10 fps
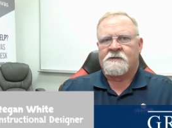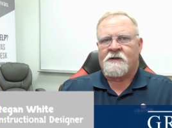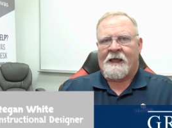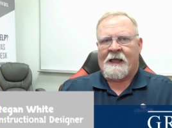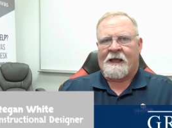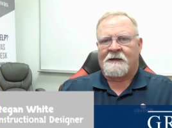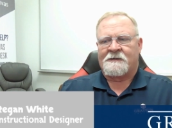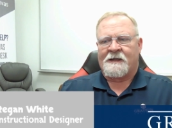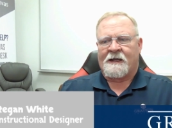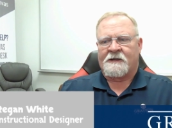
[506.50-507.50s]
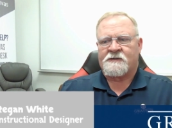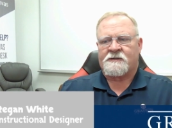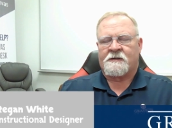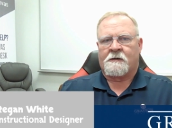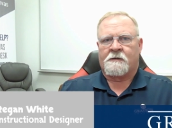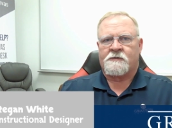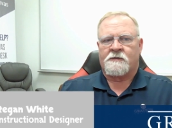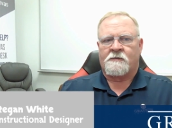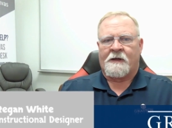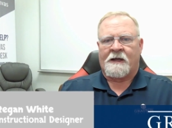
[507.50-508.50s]
to add text
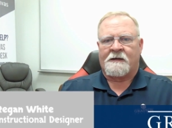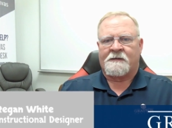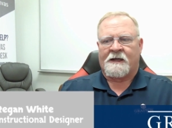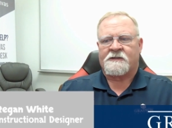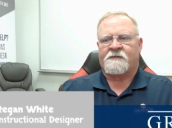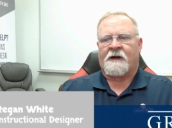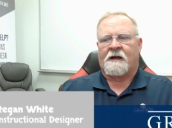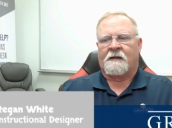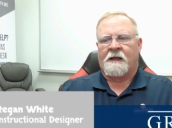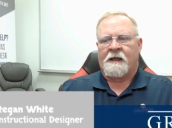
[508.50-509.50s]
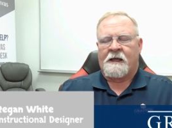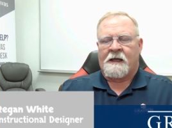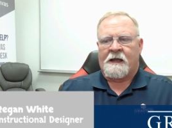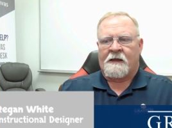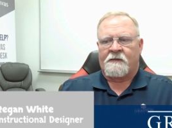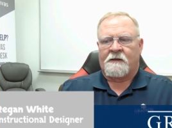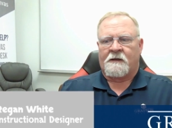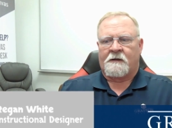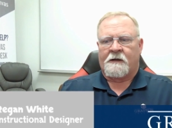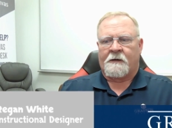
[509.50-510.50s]
to a text file and
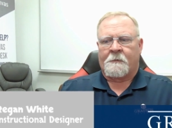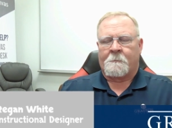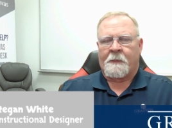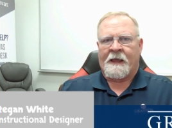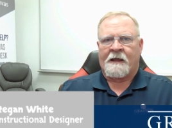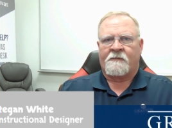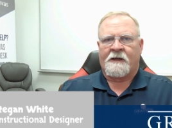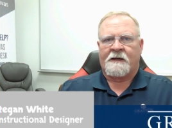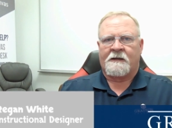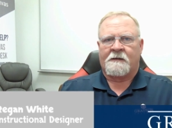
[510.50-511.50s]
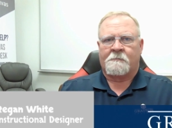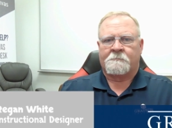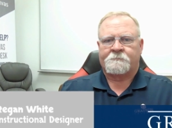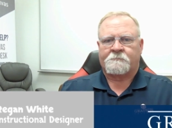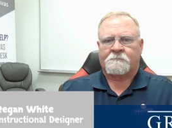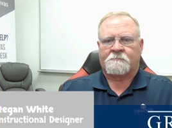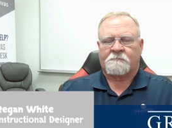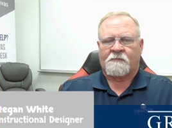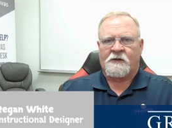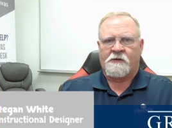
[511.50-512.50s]
then uh, add that in.
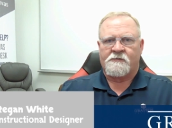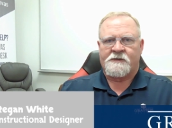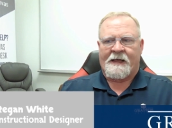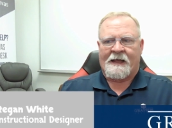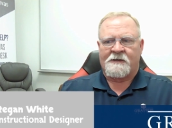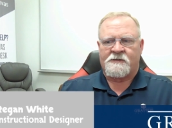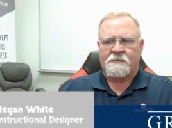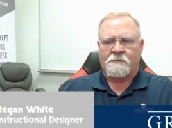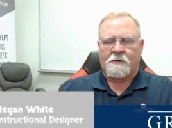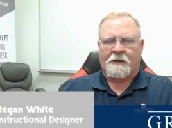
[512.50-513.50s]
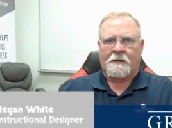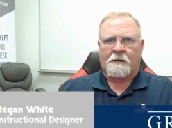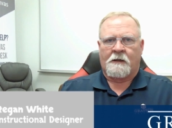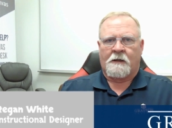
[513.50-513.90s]
Use that to uh,